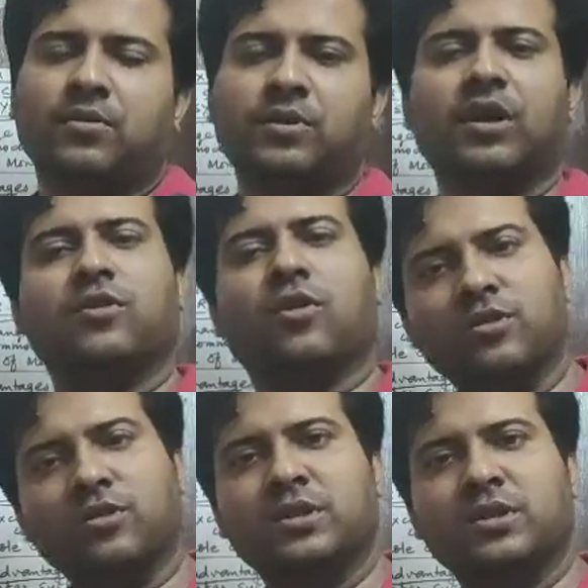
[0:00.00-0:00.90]
we have
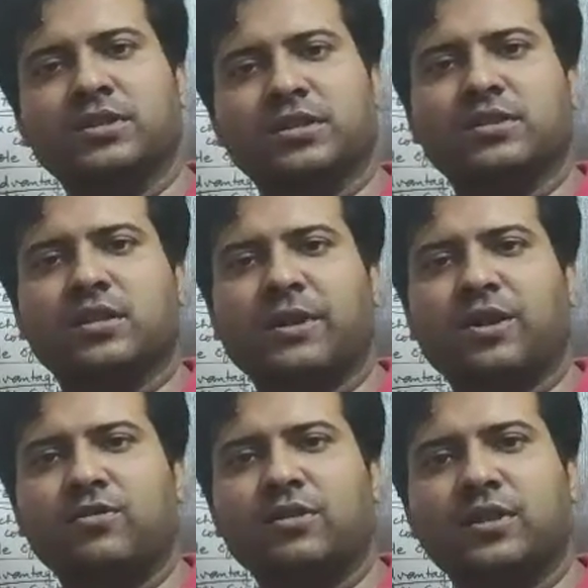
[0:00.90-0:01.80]
also discussed
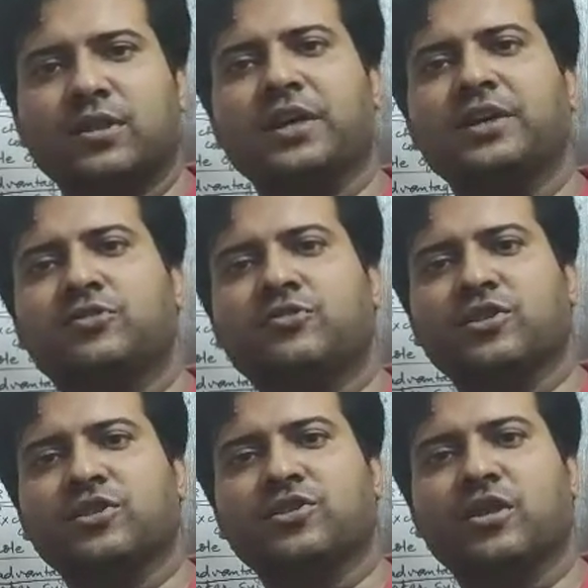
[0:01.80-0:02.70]
about the
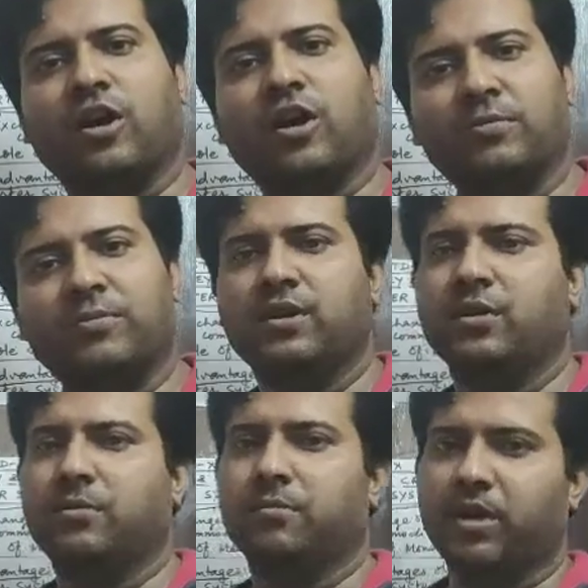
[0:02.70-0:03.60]
introduction of
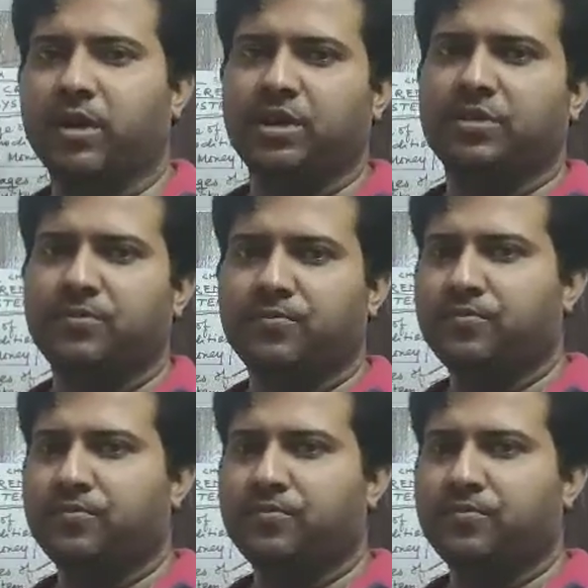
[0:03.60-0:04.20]
money.